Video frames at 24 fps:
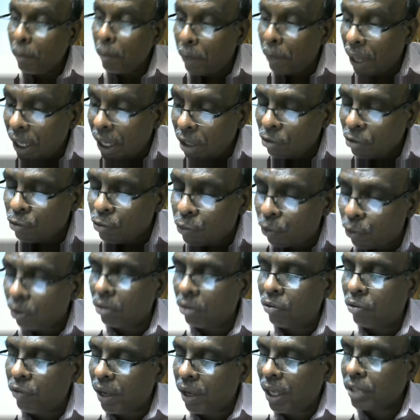
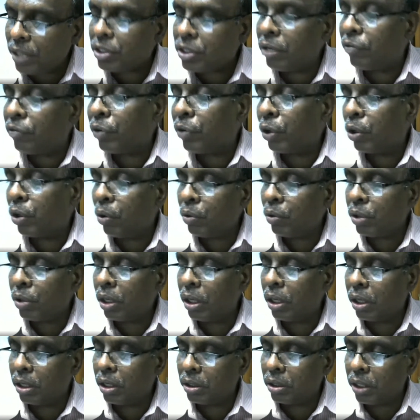painful ways if you don't
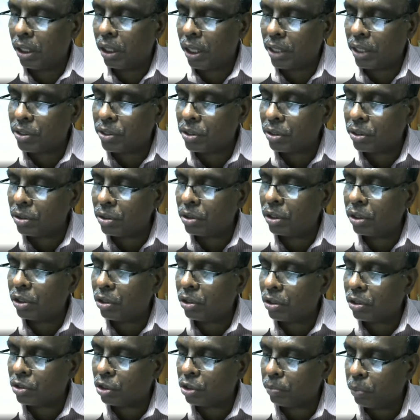learn the lesson that you
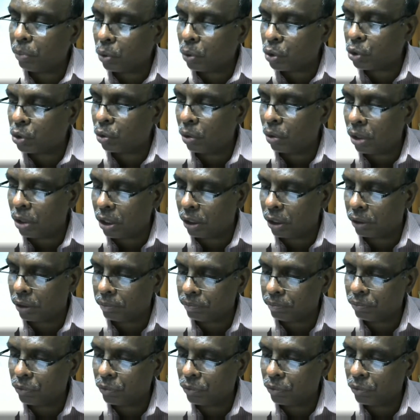are supposed to learn